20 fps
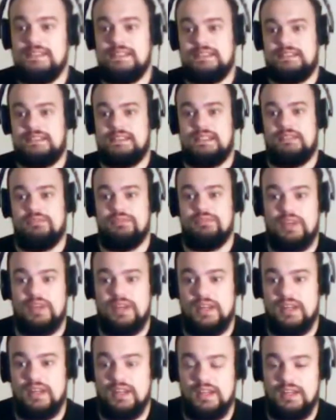have
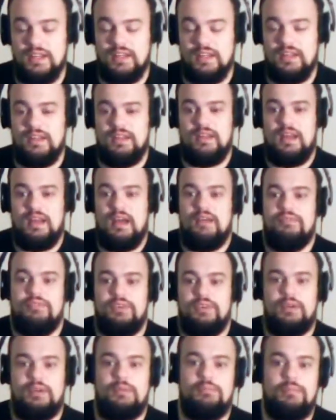
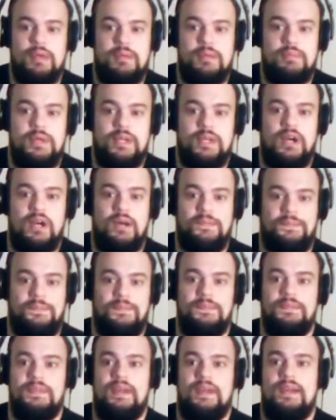maybe gotten
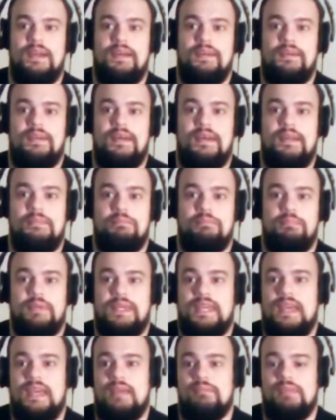there and became
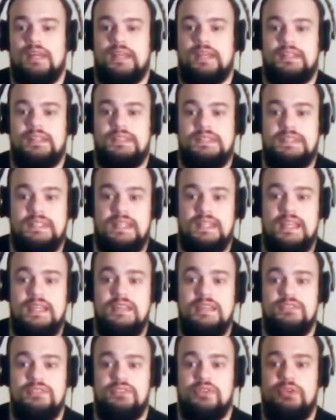like a
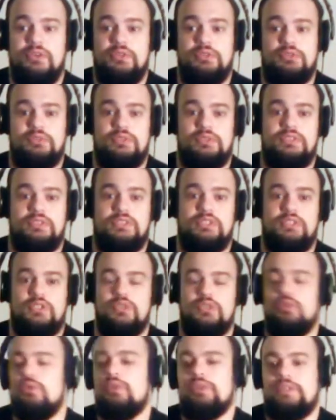danger to the
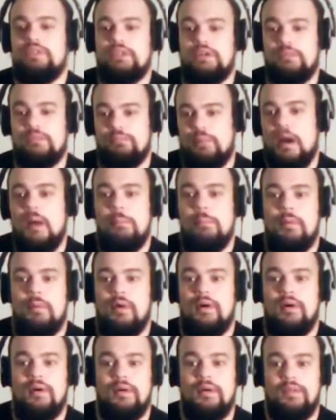security of
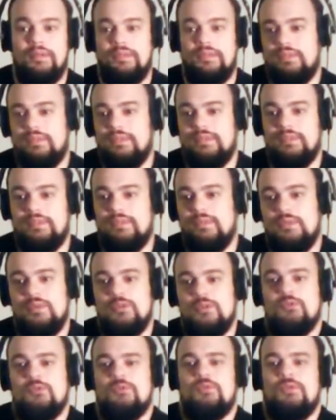Papa and
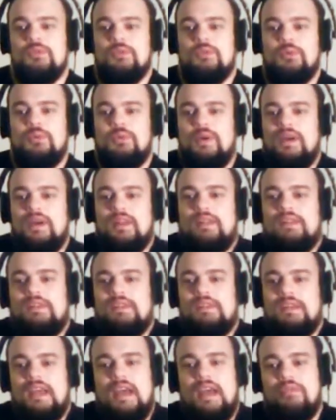well
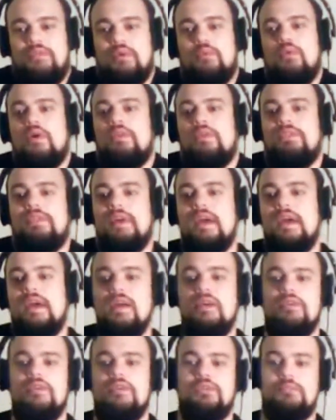everyone there.
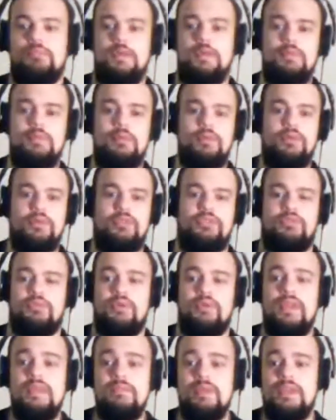So people were
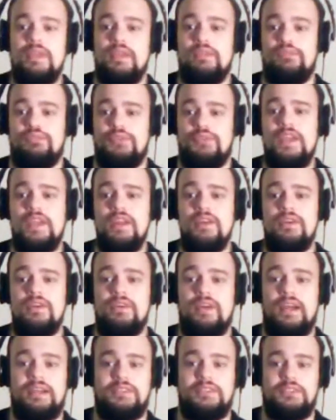screaming in fear
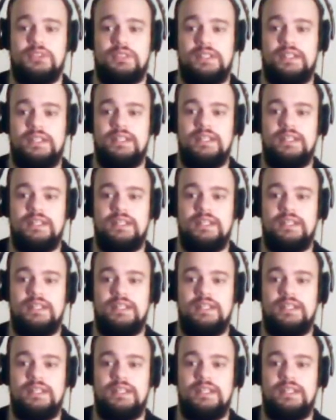actually